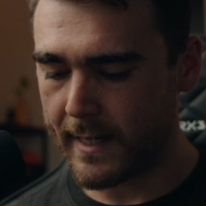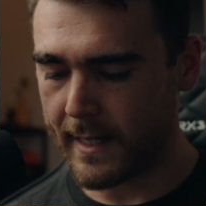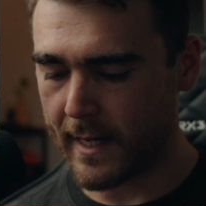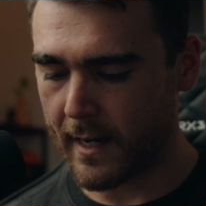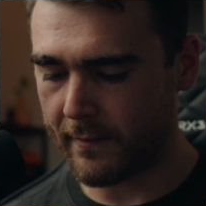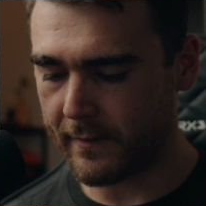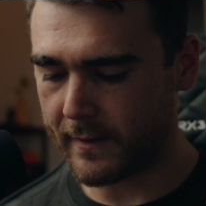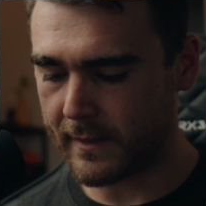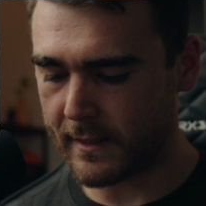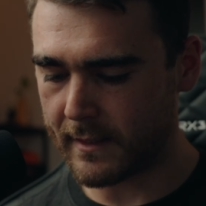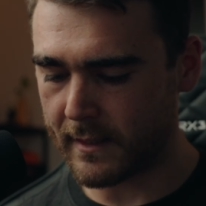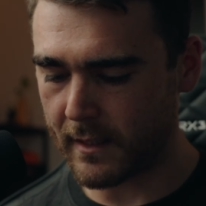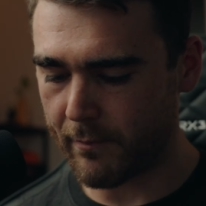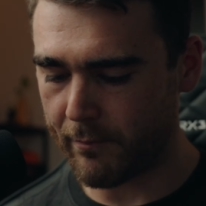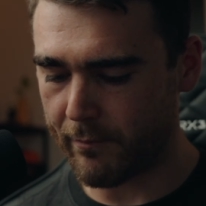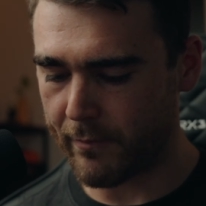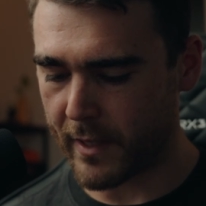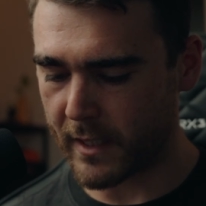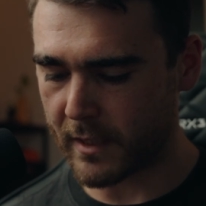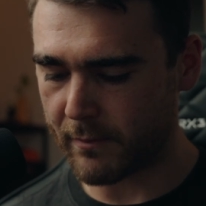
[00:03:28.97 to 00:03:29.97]
Now, this isn't the
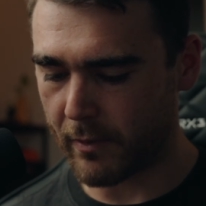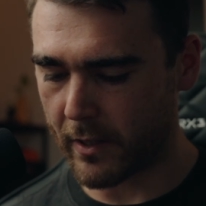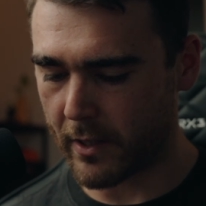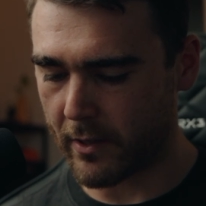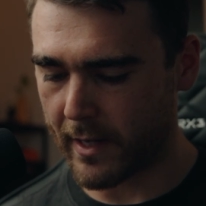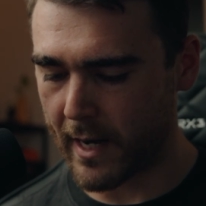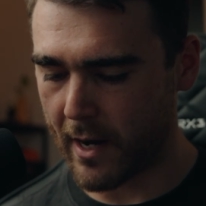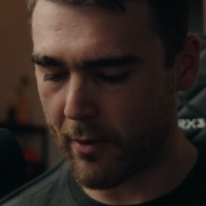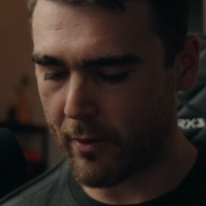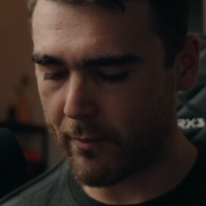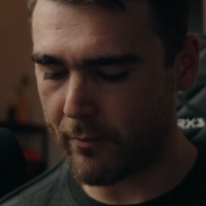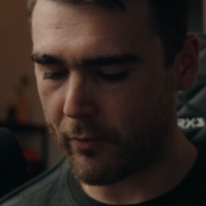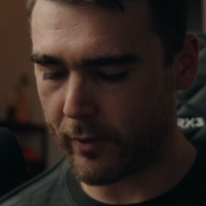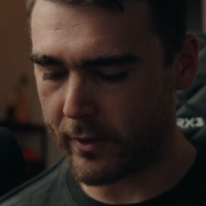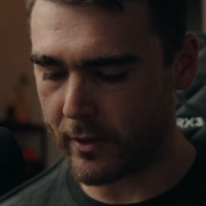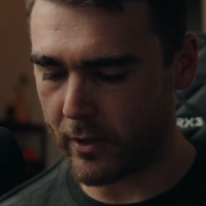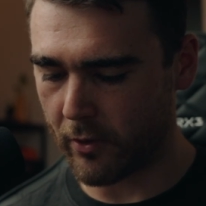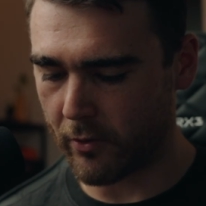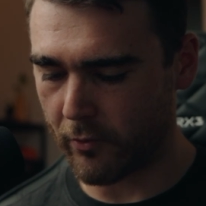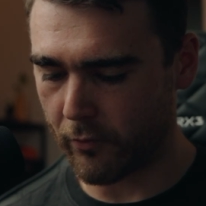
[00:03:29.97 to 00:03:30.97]
best play on our end, but
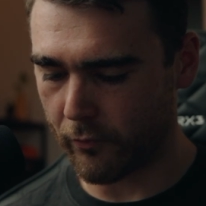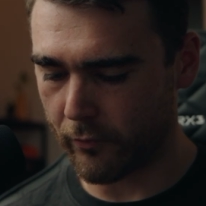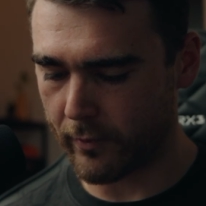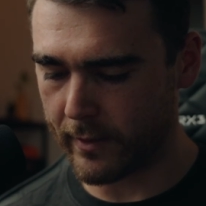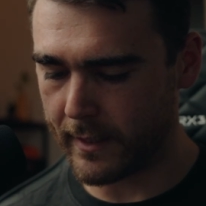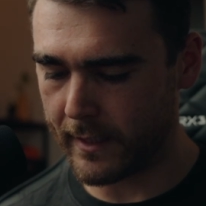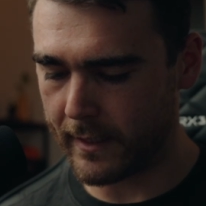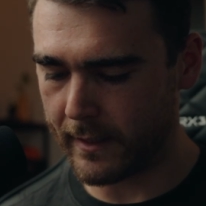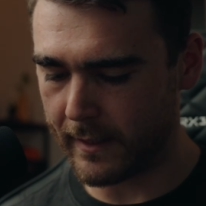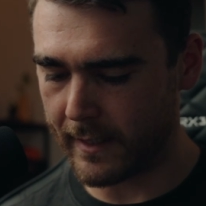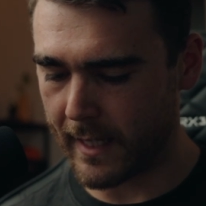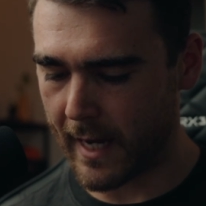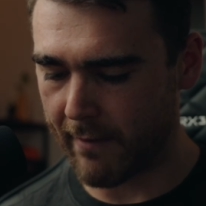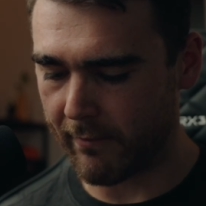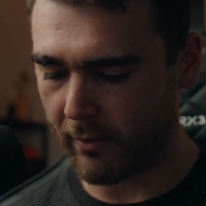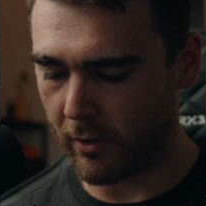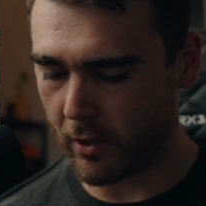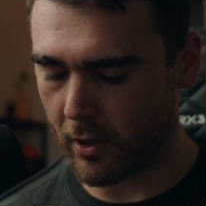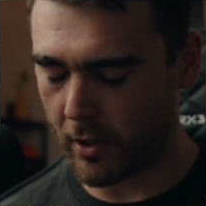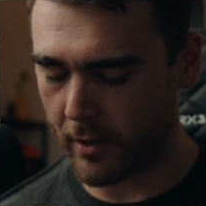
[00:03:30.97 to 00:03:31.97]
we don't really
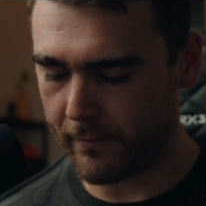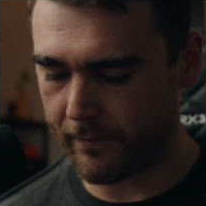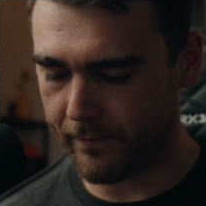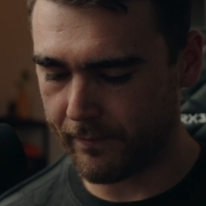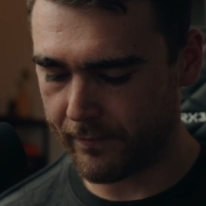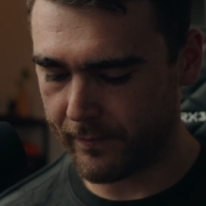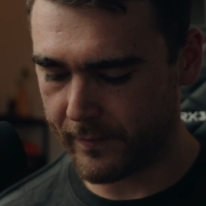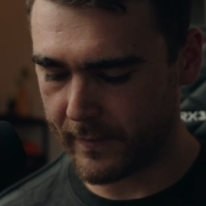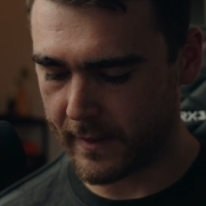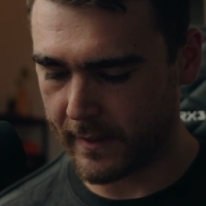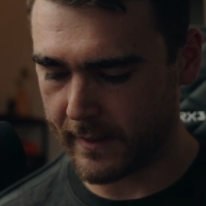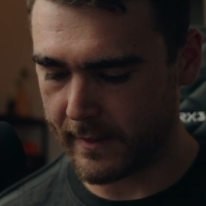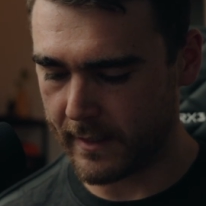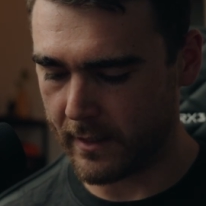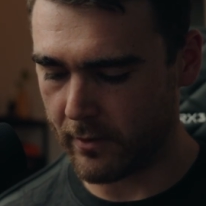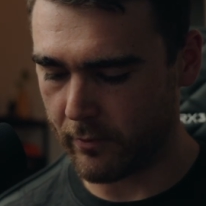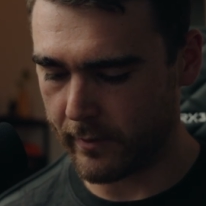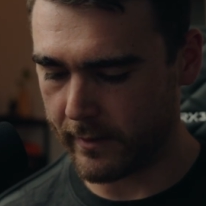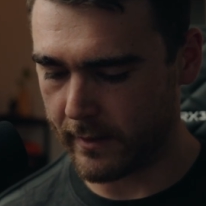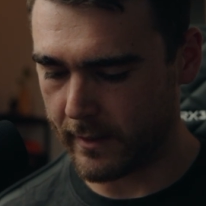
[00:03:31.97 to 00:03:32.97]
have a lot to
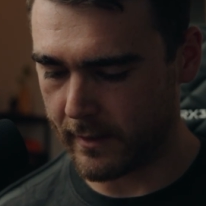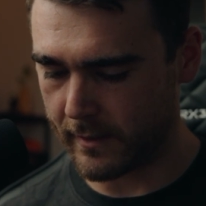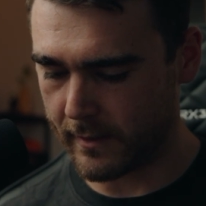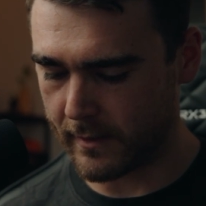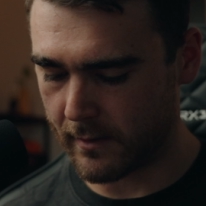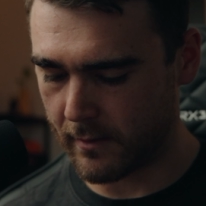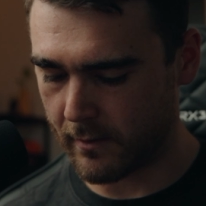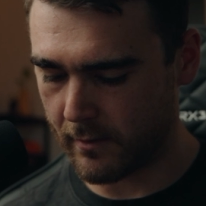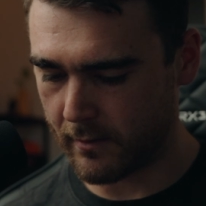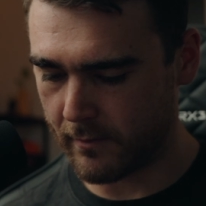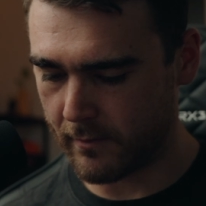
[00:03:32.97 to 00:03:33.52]
deal with this.